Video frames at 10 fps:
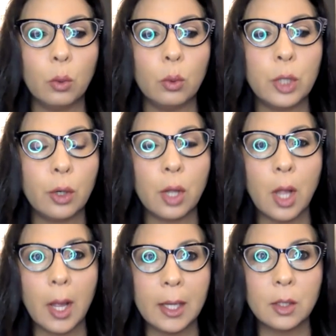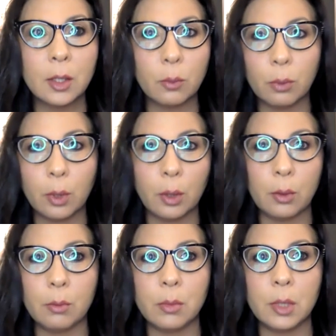your client's
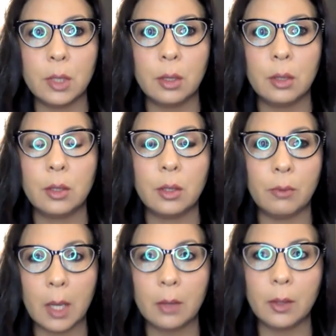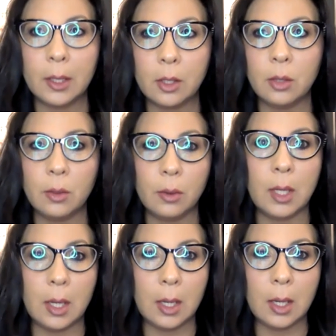rooms directly to
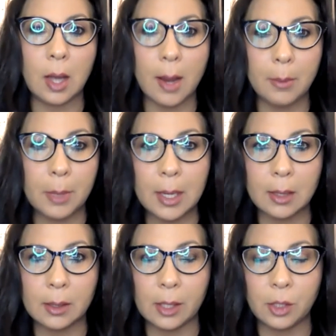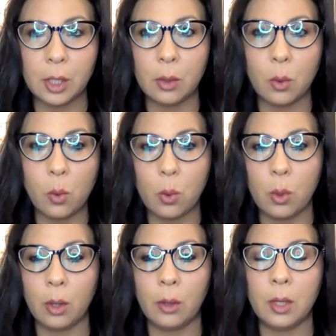the IPS session
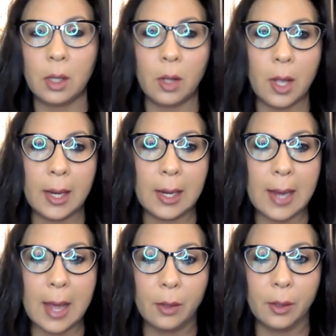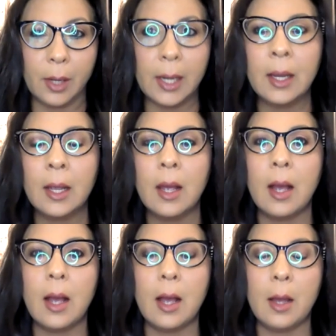or the client gallery
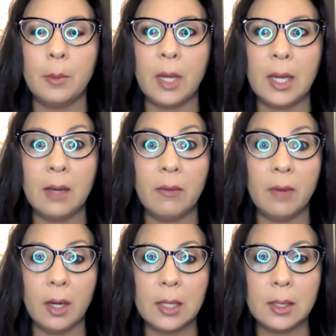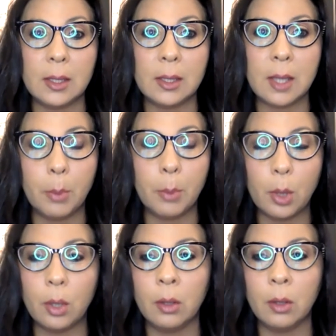in a very
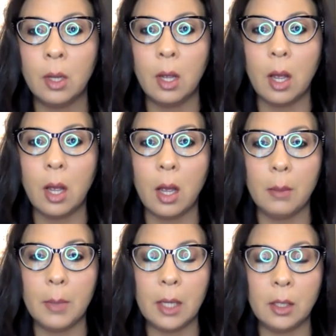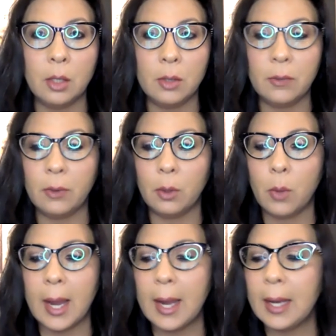simple and useful
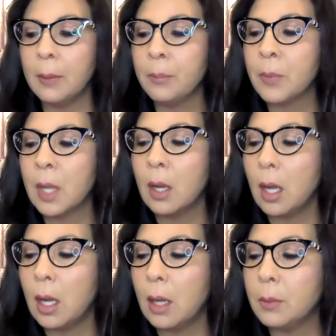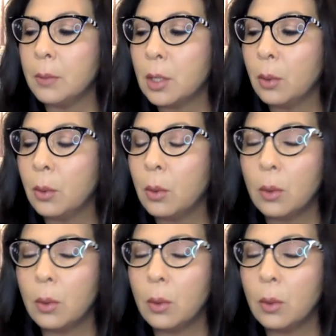way. So